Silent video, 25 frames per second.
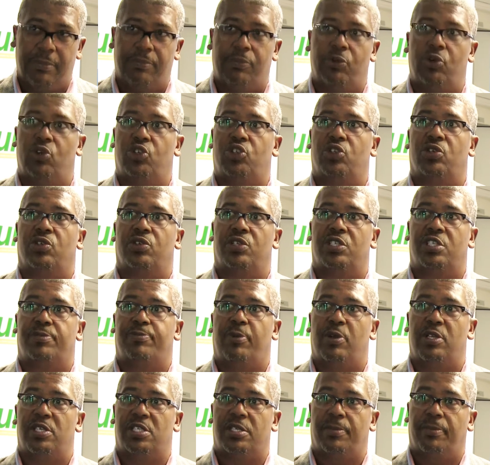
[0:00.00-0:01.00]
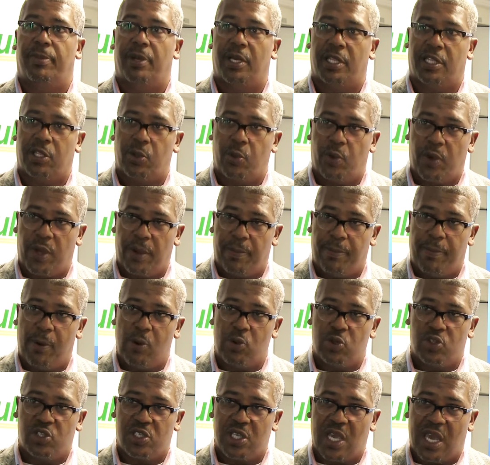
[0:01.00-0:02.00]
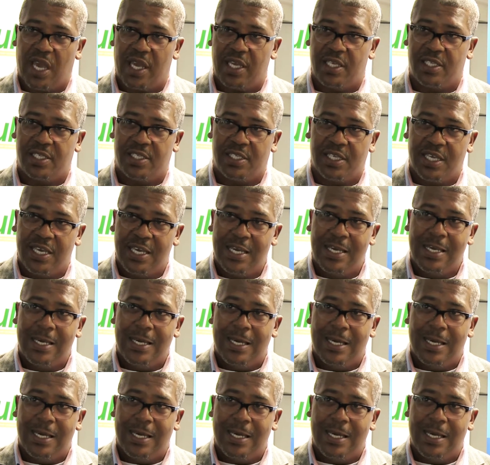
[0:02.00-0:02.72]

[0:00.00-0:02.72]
and mutual responsibility, where both sides